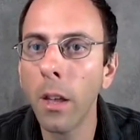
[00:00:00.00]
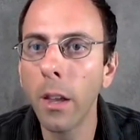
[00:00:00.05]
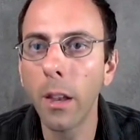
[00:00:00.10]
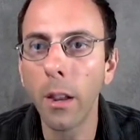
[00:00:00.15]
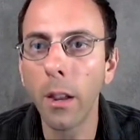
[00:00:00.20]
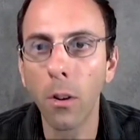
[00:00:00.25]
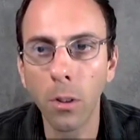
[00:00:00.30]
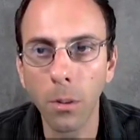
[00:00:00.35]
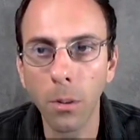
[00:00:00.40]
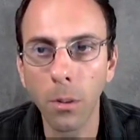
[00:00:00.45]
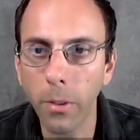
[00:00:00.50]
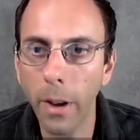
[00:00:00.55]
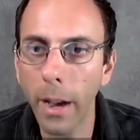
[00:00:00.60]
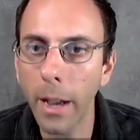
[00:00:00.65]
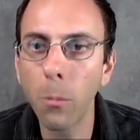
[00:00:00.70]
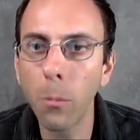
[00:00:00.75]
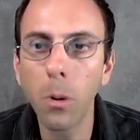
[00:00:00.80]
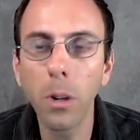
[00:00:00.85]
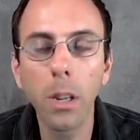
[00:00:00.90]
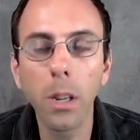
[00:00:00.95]
you know,
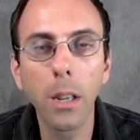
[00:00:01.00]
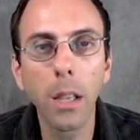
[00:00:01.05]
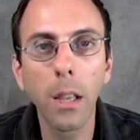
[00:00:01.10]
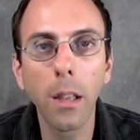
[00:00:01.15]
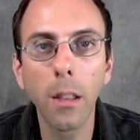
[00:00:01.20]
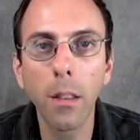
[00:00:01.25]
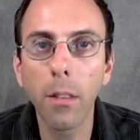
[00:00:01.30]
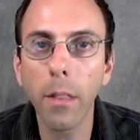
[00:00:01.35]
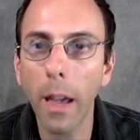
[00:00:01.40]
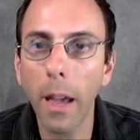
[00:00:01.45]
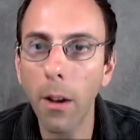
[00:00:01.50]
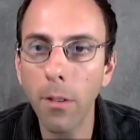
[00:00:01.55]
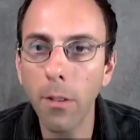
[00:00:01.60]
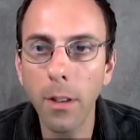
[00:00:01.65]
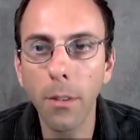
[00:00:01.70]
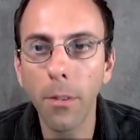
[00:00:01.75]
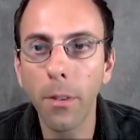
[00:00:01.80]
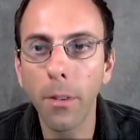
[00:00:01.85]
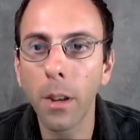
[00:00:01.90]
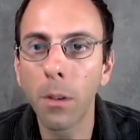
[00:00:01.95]
define what it is, how's it
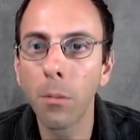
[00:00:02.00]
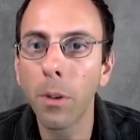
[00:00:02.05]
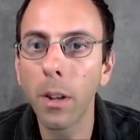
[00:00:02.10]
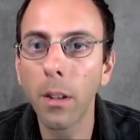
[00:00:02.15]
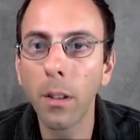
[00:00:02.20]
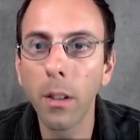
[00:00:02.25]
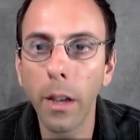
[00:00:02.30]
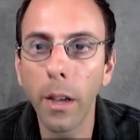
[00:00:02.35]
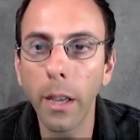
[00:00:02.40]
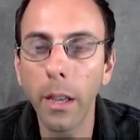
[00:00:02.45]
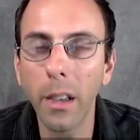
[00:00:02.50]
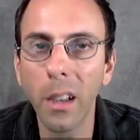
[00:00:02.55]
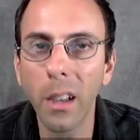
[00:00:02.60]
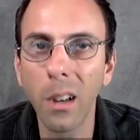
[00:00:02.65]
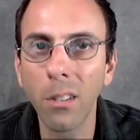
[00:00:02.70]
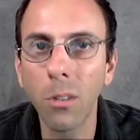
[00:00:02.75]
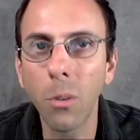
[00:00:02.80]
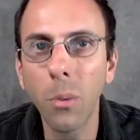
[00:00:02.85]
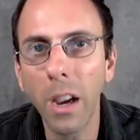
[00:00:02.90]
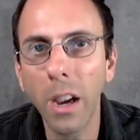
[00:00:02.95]
different than red light,
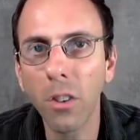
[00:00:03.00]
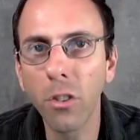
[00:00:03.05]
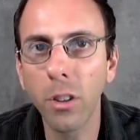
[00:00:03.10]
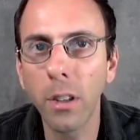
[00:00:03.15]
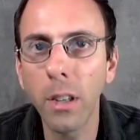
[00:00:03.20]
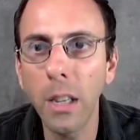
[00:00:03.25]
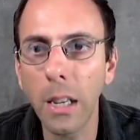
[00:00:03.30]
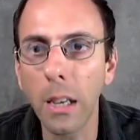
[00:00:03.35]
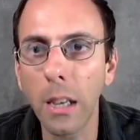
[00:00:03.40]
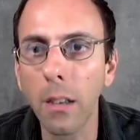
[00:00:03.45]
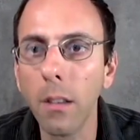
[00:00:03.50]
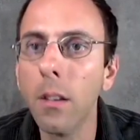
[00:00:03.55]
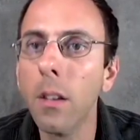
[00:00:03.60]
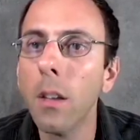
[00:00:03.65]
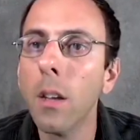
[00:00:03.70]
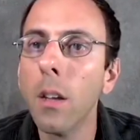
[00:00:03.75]
and do we actually need it?